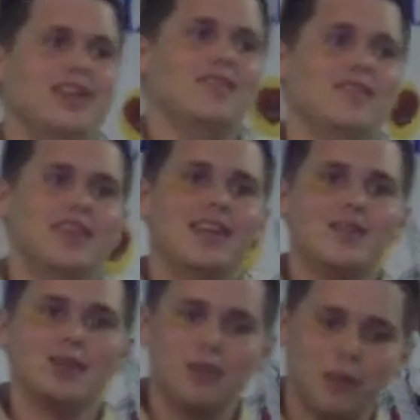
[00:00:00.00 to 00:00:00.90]

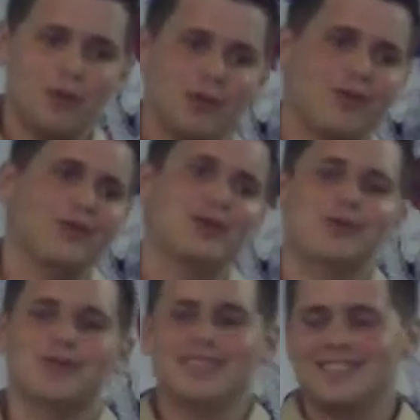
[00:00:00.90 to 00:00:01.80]
Even the border review
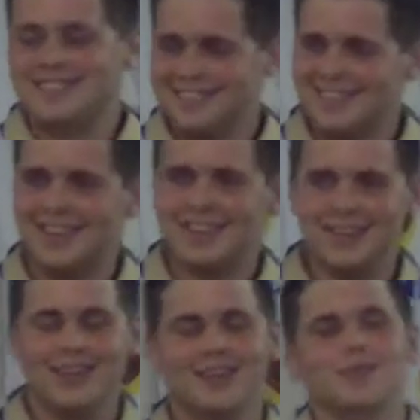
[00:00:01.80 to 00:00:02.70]
was,
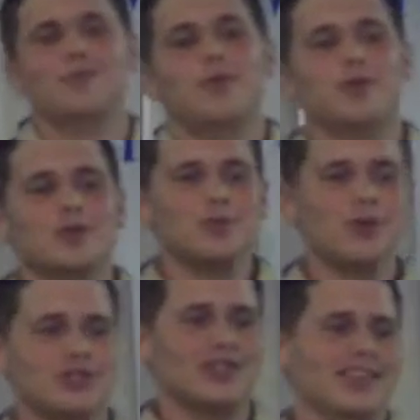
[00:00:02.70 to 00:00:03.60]
I was
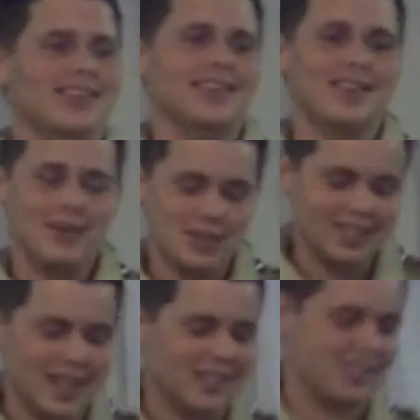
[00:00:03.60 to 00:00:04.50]
pushing it. I was
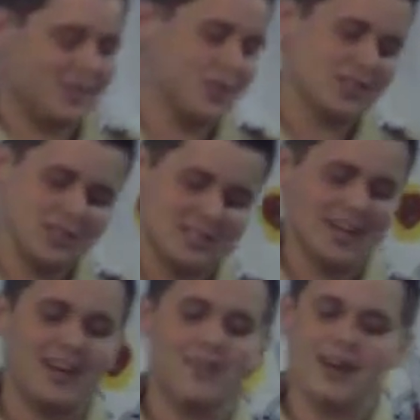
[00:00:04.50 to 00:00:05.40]
testing. I was going to
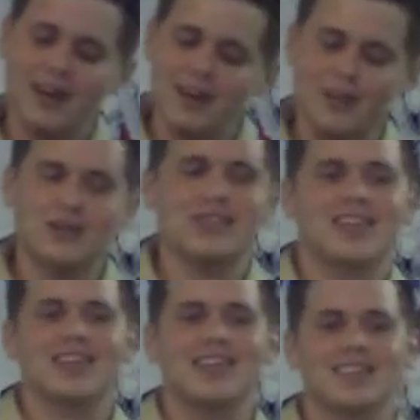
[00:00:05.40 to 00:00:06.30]
see how close I
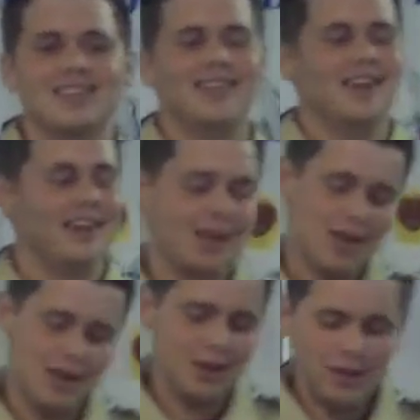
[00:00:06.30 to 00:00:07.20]
could get to the line.
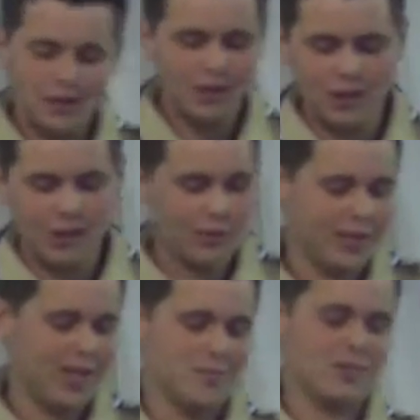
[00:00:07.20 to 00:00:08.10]
No, not
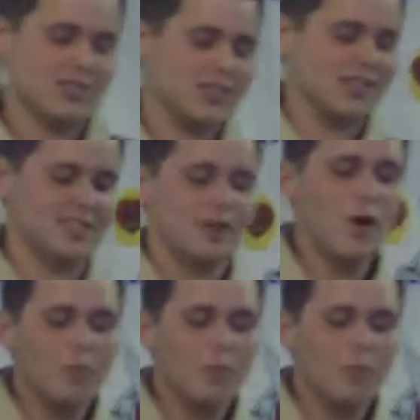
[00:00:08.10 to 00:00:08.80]
really. I'm just lazy.